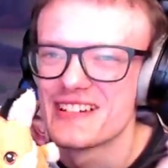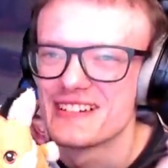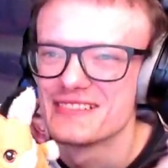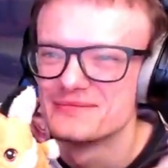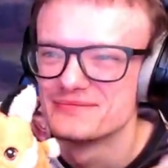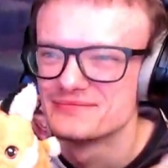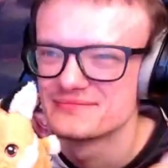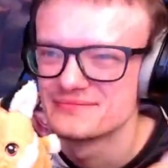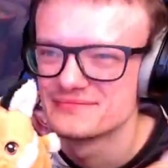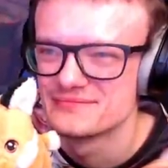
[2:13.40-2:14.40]
I
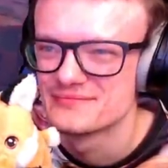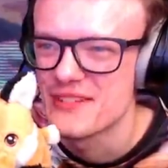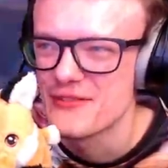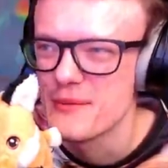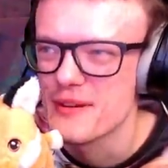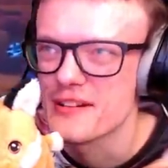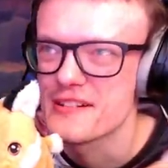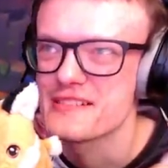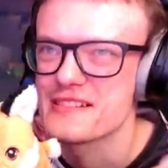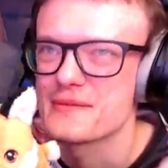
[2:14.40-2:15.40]
think we gotta
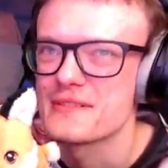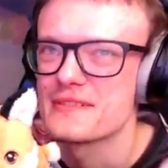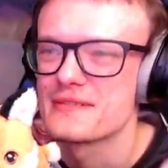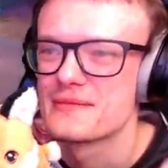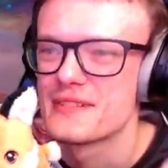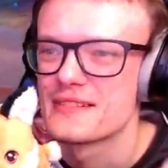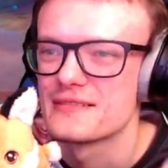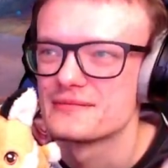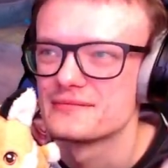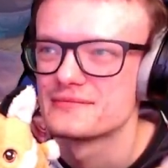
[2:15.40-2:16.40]
lose this one, man.
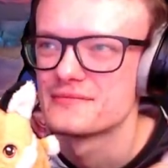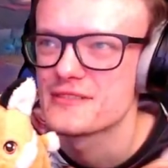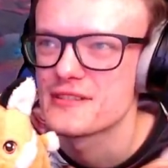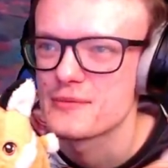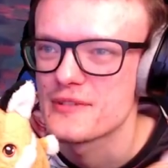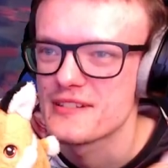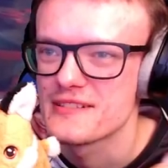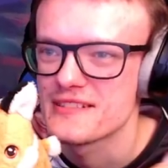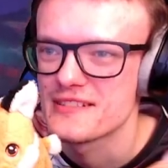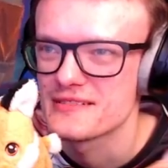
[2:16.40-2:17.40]
It's just what it
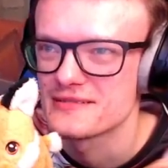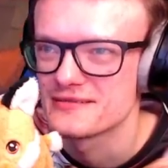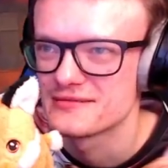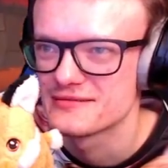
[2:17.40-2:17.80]
is, isn't it?